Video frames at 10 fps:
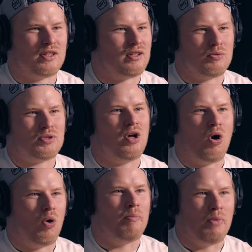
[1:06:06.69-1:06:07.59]
There was
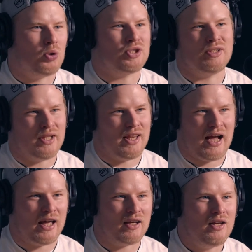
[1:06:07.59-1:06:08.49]
no emotion to
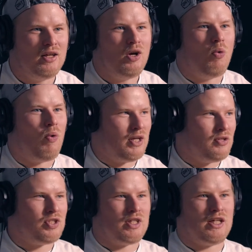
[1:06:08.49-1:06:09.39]
that. When
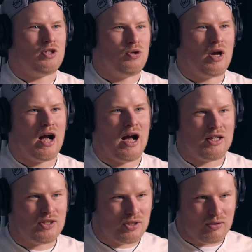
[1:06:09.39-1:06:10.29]
you see two
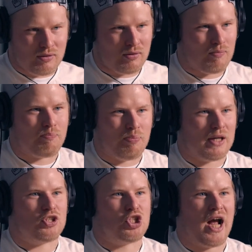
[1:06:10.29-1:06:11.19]
guys.
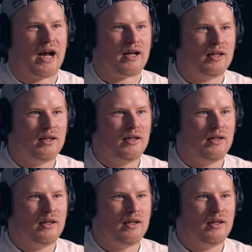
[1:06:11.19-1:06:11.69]
Big check.